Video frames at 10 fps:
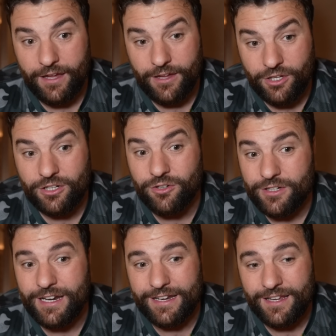God
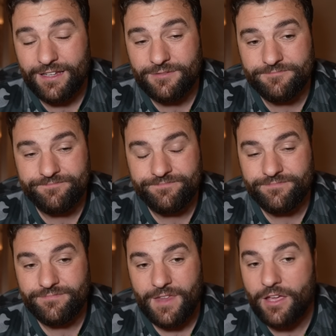looking at it.
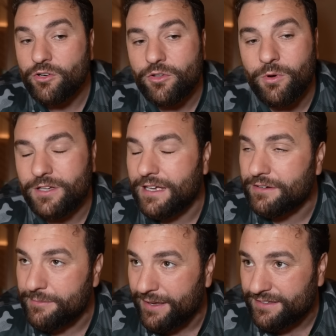It couldn't have worked out
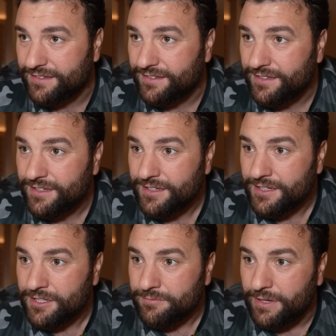any better.
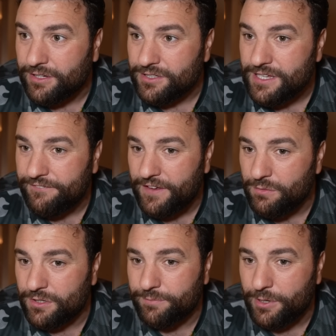Because if he
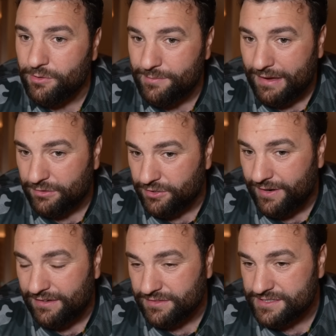would have blew him out in the
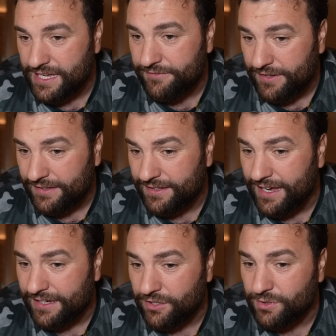round, and say if
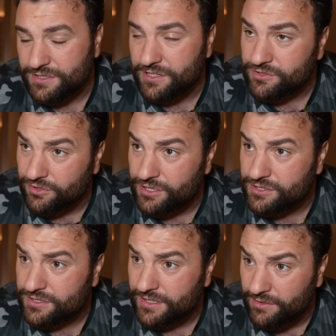Ngannou wasn't as good
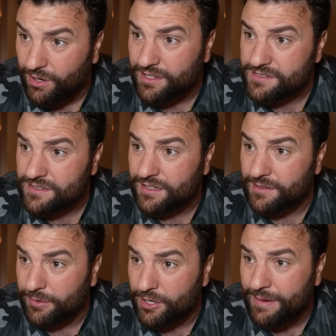as he was, and
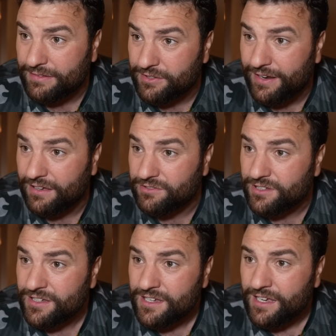he blew him out in the round,
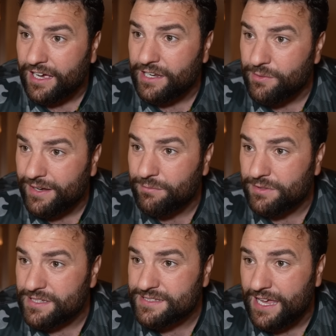and he went in
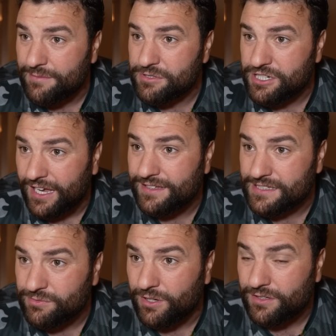with the same shite
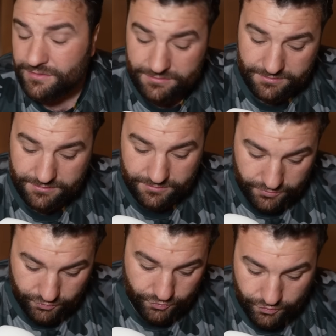as
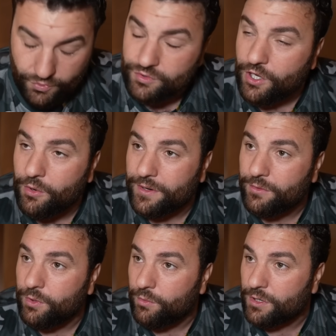what's
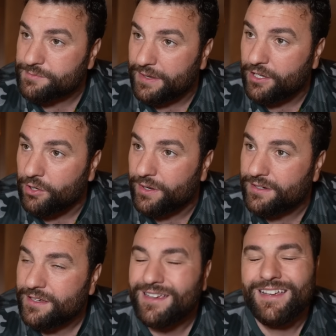been going.